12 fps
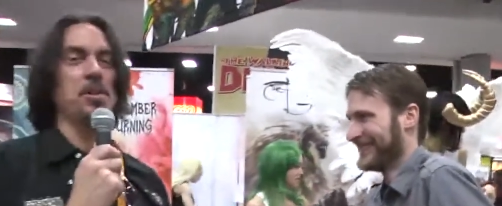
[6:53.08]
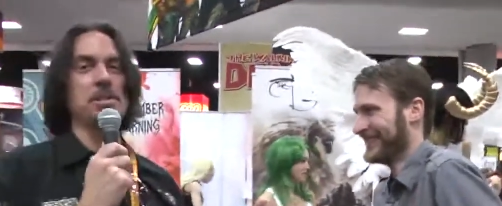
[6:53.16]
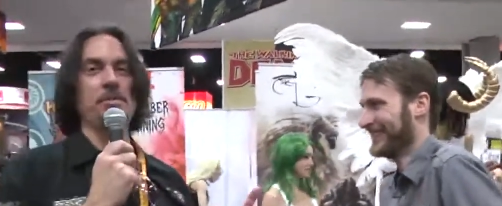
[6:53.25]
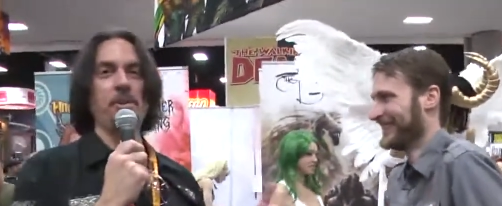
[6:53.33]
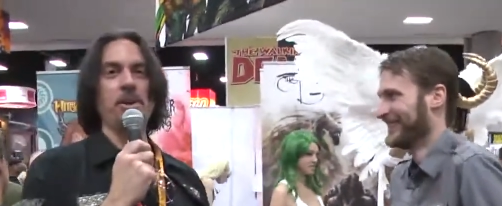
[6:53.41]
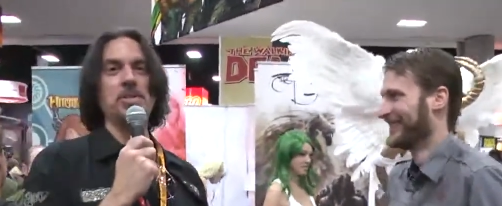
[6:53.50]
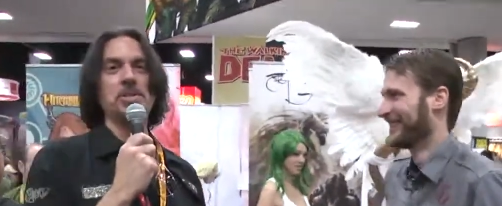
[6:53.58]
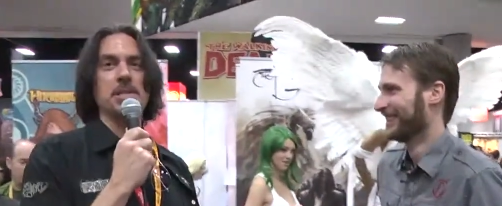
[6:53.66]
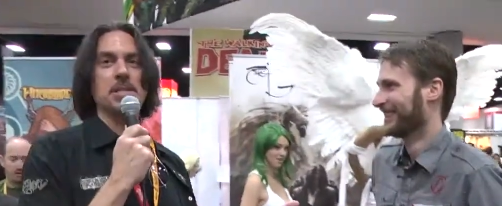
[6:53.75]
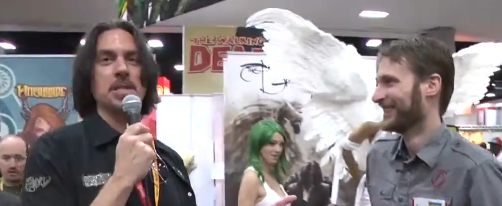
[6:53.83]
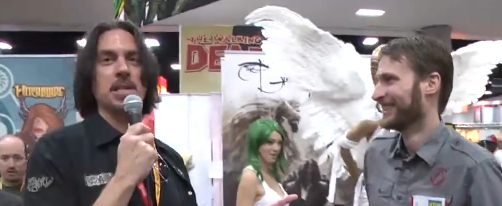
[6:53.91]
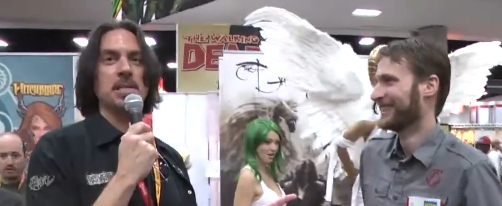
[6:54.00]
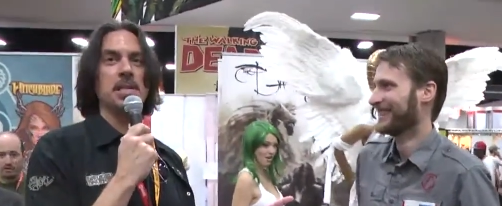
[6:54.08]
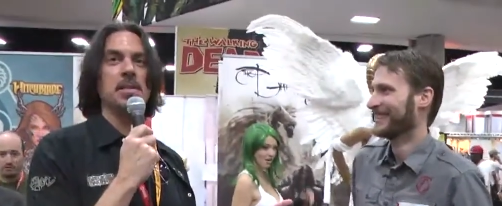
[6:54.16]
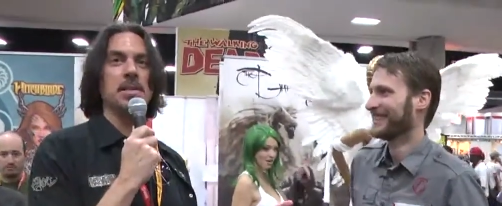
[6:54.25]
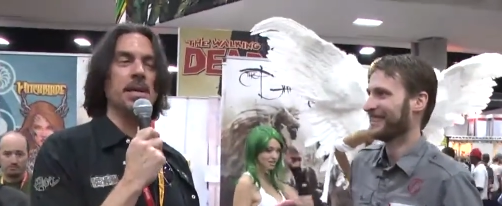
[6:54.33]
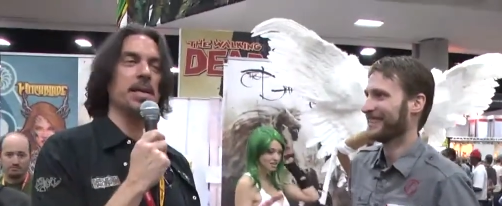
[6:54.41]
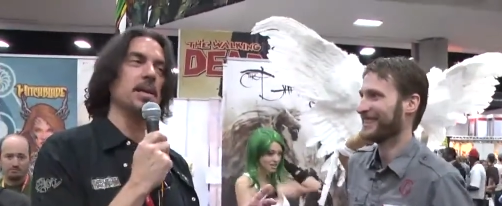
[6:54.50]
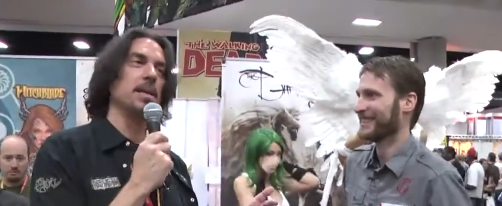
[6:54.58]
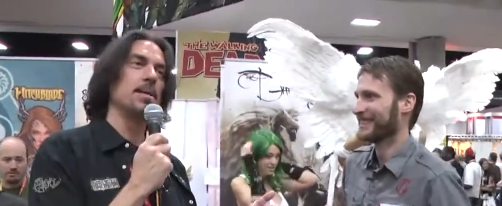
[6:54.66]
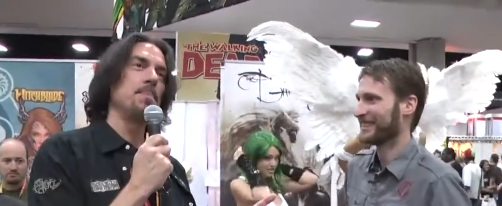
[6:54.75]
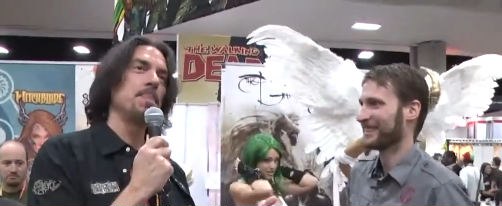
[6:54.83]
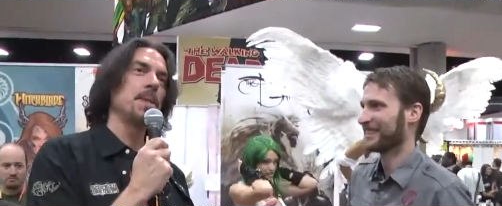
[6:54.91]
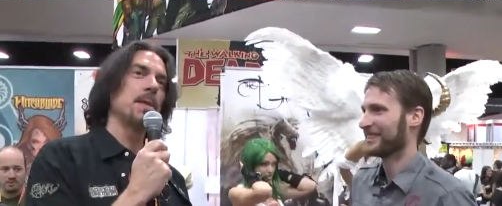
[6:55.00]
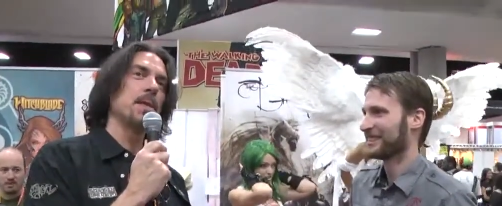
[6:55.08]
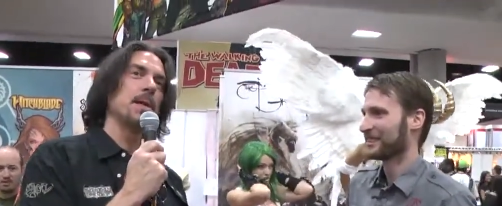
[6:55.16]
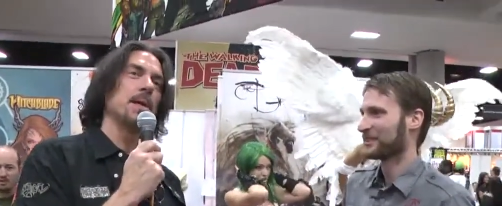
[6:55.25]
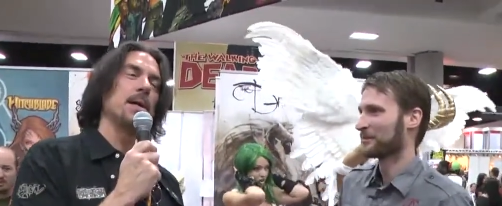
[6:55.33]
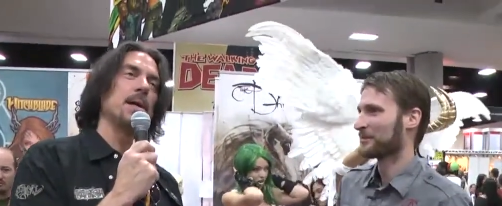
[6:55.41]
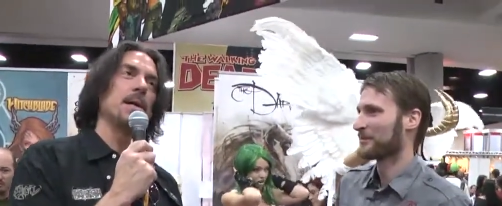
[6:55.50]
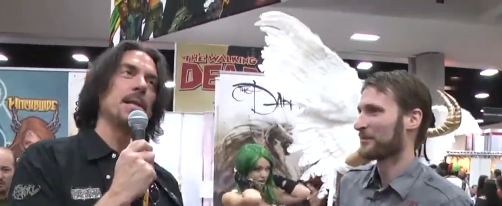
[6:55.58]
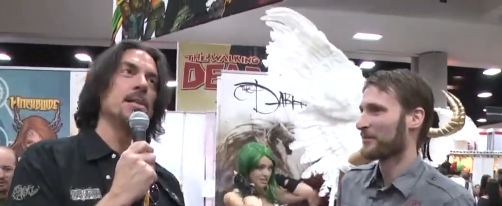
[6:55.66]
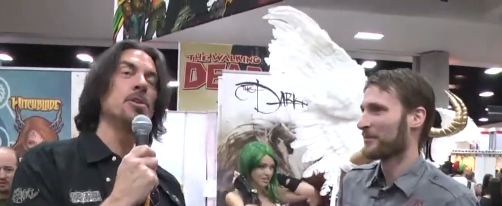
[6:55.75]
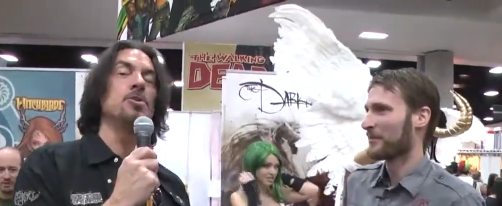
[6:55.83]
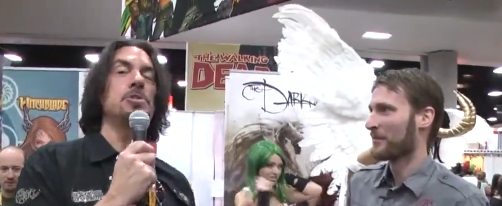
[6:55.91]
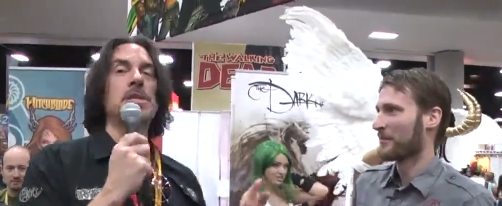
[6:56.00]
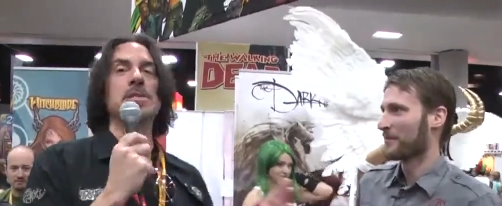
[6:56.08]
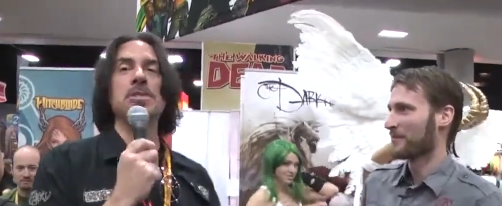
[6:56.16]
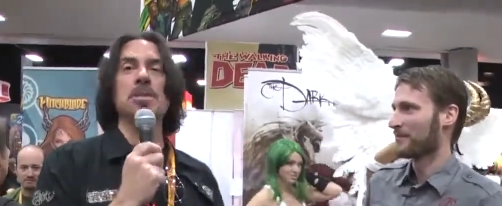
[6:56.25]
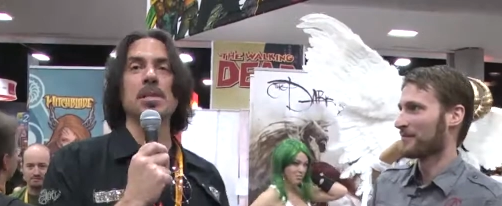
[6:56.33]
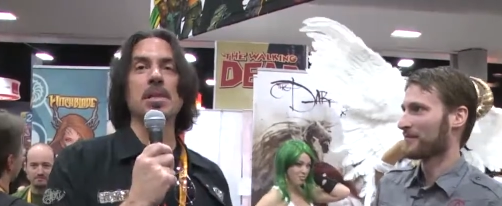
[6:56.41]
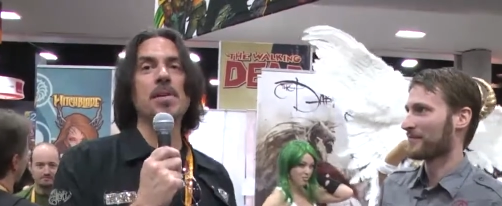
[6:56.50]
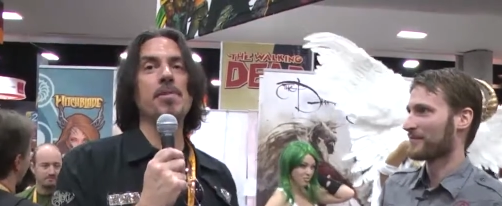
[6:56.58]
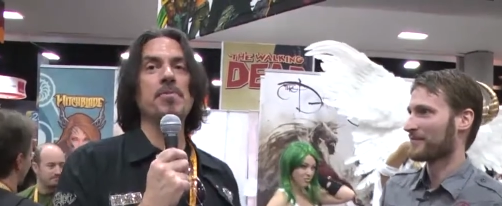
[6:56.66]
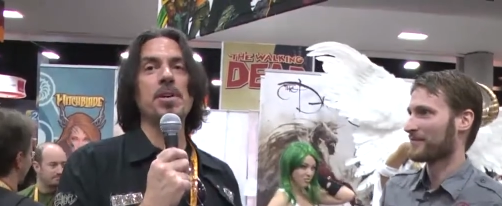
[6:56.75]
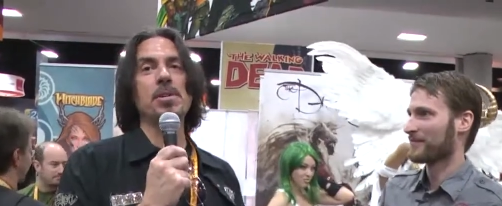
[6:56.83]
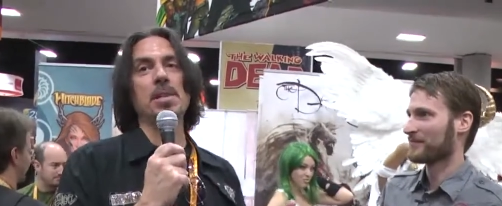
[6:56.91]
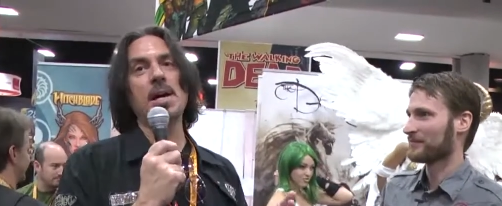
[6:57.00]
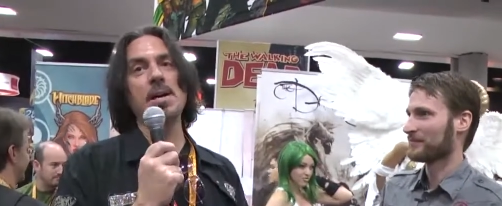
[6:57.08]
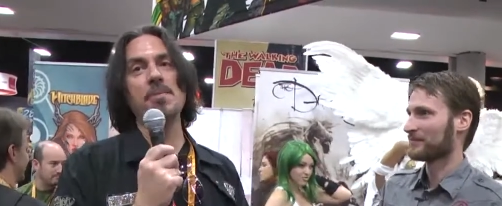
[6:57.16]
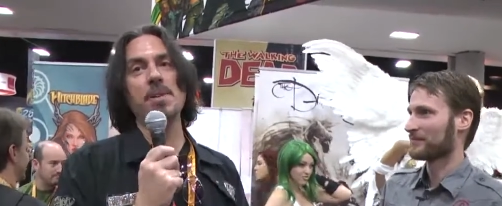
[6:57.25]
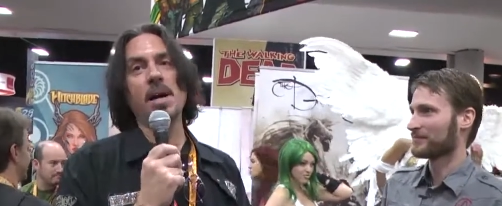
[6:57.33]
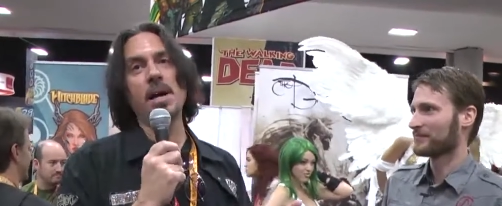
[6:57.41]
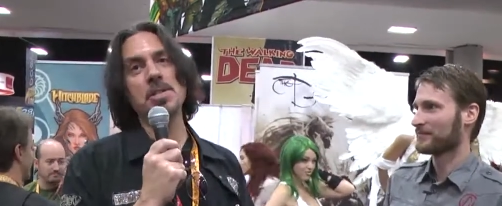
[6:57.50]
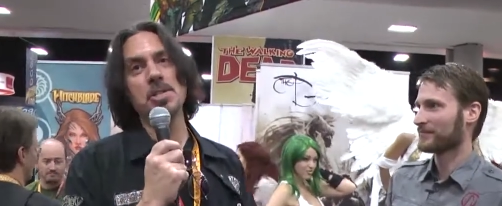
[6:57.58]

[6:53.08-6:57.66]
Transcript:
Speaker 1: of those virgins that didn't like lose it to the love of their life in high